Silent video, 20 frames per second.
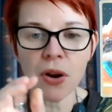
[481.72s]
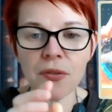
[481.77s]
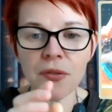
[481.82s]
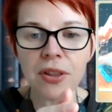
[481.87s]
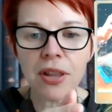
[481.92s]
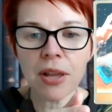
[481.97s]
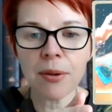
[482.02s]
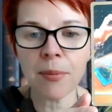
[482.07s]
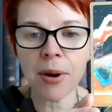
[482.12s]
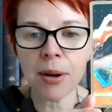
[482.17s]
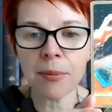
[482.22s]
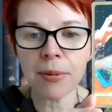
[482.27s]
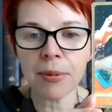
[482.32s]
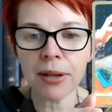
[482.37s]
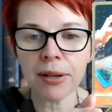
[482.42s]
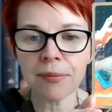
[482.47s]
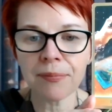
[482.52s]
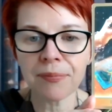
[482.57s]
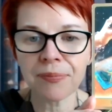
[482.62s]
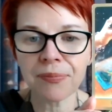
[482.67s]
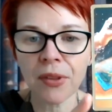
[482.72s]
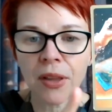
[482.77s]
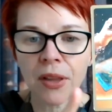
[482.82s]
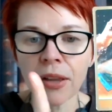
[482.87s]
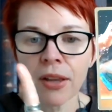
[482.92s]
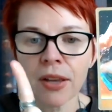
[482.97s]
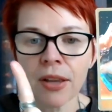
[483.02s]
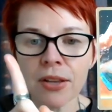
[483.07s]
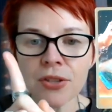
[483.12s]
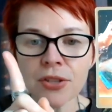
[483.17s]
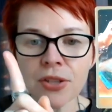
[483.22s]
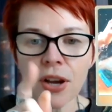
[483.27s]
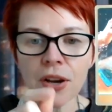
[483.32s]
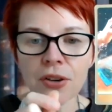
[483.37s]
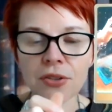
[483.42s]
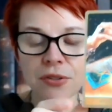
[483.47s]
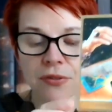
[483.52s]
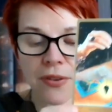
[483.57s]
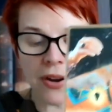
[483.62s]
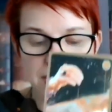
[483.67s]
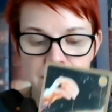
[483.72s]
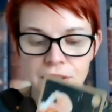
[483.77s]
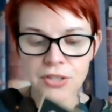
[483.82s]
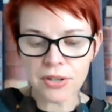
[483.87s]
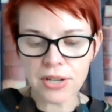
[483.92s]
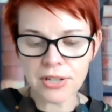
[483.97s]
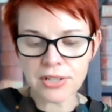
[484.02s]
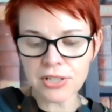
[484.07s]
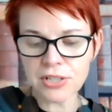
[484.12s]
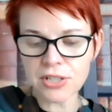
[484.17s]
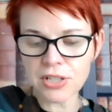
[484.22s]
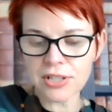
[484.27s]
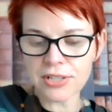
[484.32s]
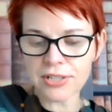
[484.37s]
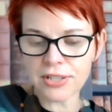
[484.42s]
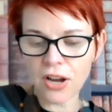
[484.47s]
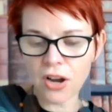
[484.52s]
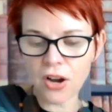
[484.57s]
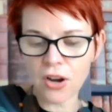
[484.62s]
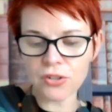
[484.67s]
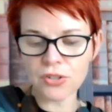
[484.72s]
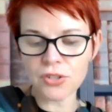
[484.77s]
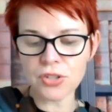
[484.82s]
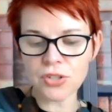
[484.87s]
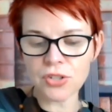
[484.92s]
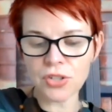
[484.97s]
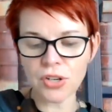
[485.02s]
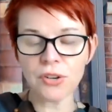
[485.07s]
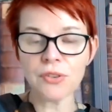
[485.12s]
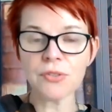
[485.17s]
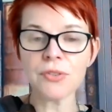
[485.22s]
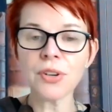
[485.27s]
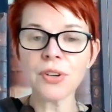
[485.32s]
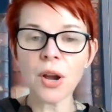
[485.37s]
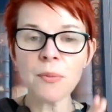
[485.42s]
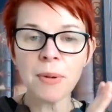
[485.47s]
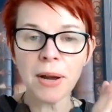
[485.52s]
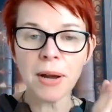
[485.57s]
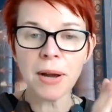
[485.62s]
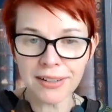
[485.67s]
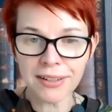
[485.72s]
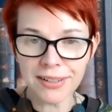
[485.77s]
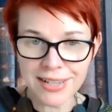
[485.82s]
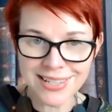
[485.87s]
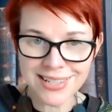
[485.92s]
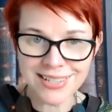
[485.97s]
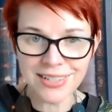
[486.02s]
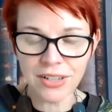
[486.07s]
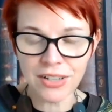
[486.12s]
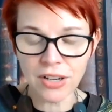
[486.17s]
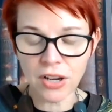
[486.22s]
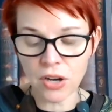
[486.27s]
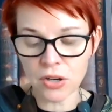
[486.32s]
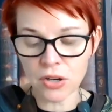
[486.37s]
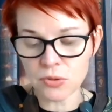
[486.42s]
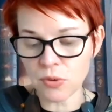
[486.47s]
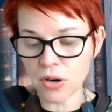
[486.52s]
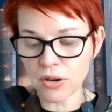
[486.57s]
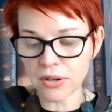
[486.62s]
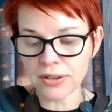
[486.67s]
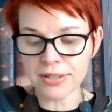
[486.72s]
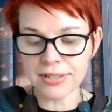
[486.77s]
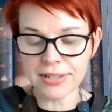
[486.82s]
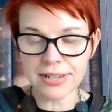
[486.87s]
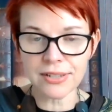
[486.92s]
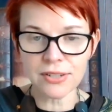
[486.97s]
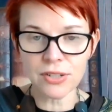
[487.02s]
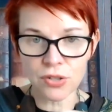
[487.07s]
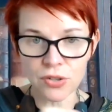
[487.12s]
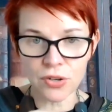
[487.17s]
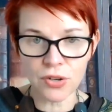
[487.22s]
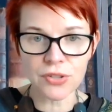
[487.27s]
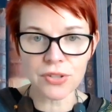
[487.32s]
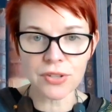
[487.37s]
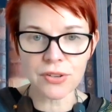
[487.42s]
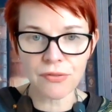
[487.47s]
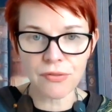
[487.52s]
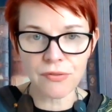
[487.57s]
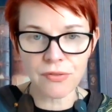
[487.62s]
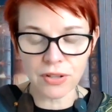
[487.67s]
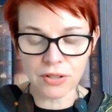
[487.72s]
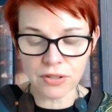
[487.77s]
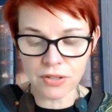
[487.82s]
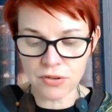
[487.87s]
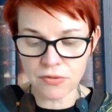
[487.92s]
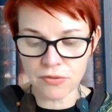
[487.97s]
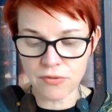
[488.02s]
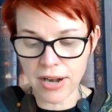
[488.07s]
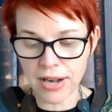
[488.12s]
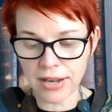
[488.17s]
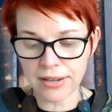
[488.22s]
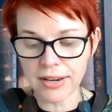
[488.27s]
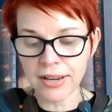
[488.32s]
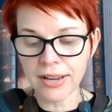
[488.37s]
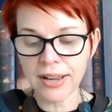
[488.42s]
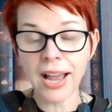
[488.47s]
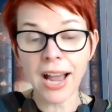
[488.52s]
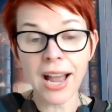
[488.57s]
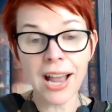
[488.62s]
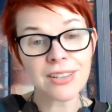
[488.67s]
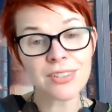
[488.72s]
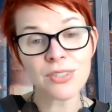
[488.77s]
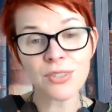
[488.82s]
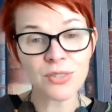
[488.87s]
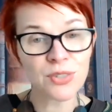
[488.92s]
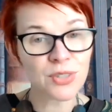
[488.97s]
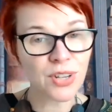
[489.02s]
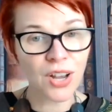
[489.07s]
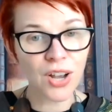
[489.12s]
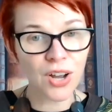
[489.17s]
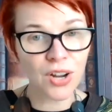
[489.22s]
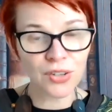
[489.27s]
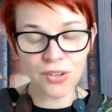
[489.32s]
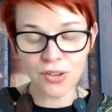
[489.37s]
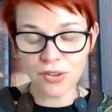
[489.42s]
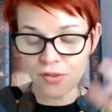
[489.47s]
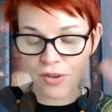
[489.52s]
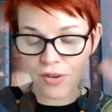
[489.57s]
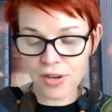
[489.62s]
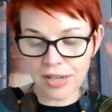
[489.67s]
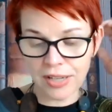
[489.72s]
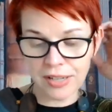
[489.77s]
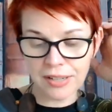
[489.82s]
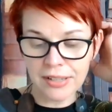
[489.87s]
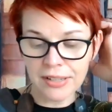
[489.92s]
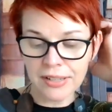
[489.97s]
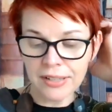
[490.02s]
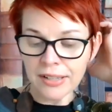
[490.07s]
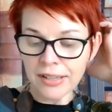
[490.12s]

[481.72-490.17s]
whatever they might be. So divine strategy is card 2. Go back and listen to card 1 because it does filter in, as does card 3.